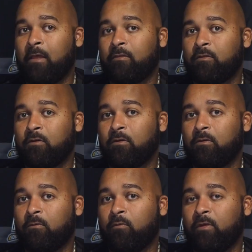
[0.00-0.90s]

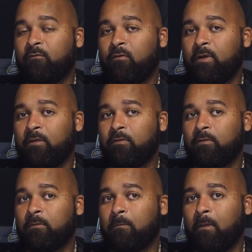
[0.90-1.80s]
So we've always
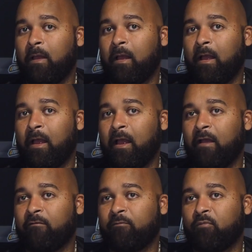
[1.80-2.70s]

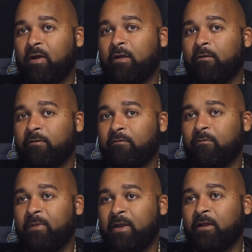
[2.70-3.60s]
have prided ourselves
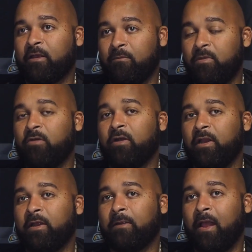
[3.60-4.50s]
on being a
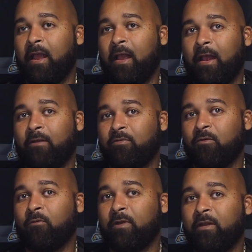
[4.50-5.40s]
community, and
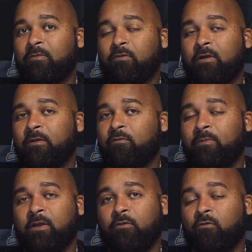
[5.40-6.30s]
so we just thought this would
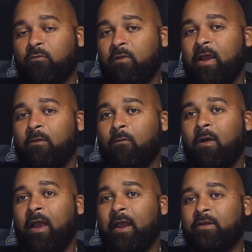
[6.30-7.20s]
be a great
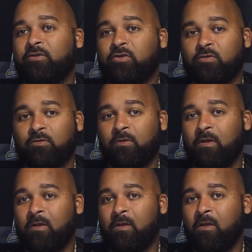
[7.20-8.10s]
way to
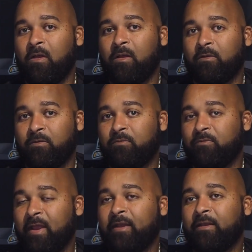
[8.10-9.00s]

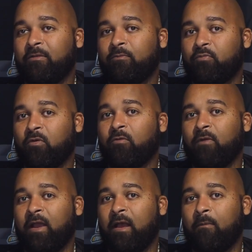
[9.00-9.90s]
take this
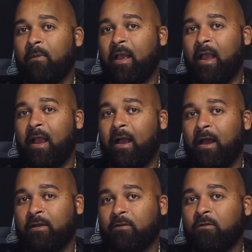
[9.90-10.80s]
program
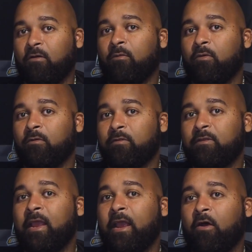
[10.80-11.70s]
on a global
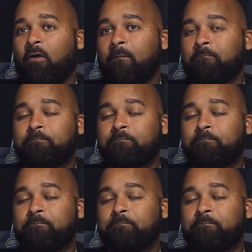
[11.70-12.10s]
scale.